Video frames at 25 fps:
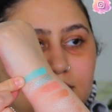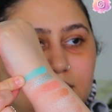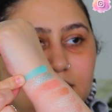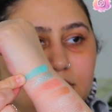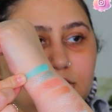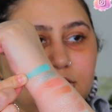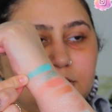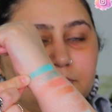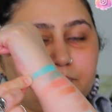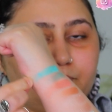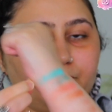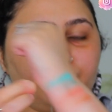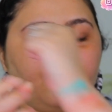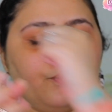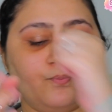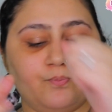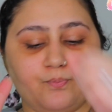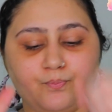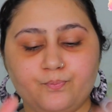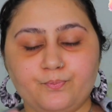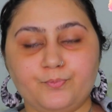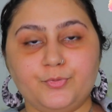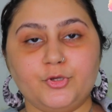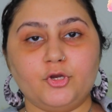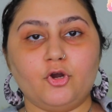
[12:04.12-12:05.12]
is
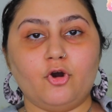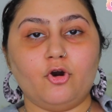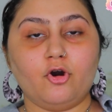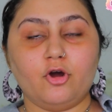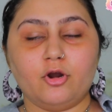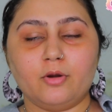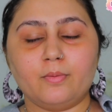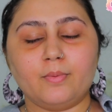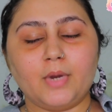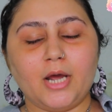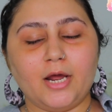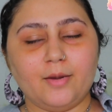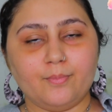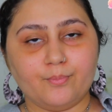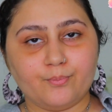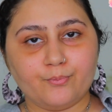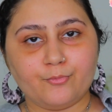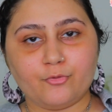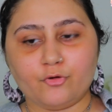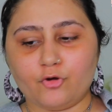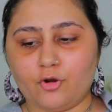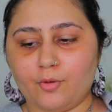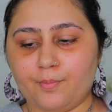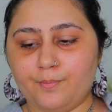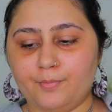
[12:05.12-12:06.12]
pure and
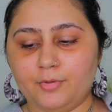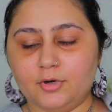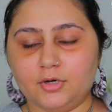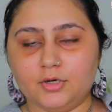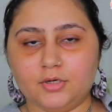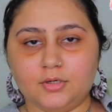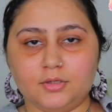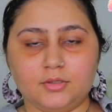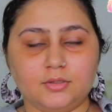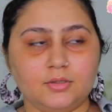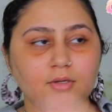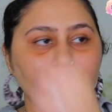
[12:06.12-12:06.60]
proper